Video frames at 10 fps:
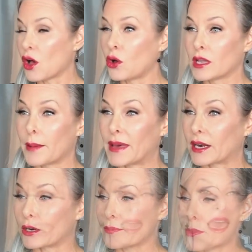a whole lot
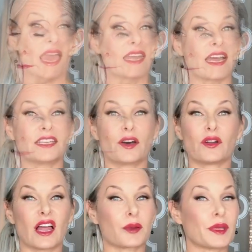better. And I
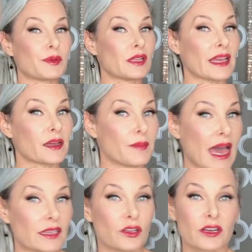know a lot of people like a
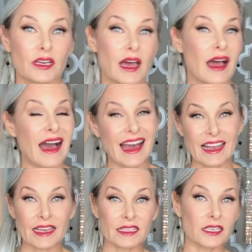matte look.
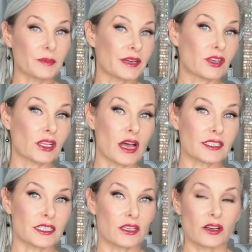I like a little bit of a
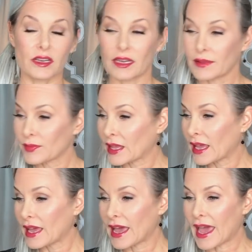glossy look.
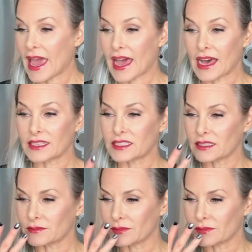And